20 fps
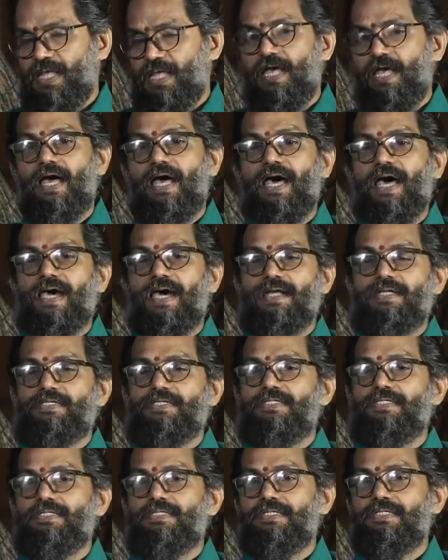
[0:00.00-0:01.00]

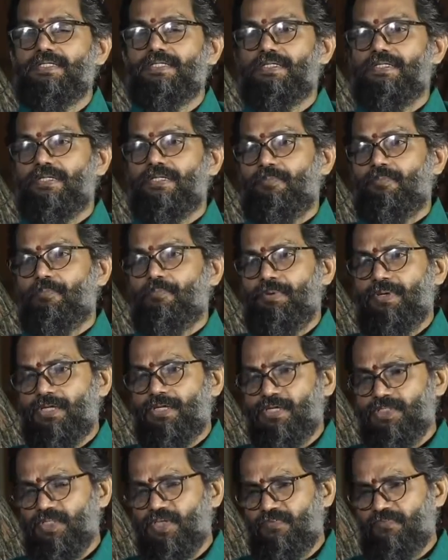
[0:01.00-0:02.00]
and
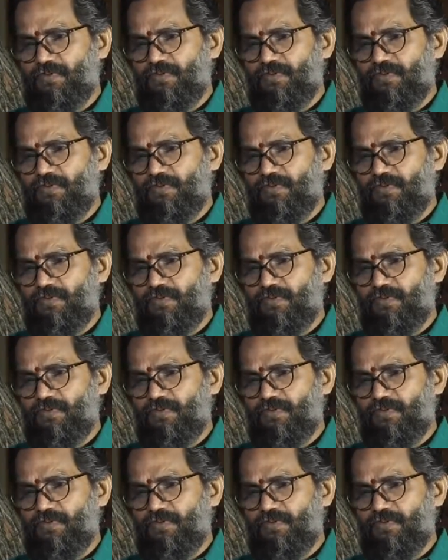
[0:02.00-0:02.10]
because of the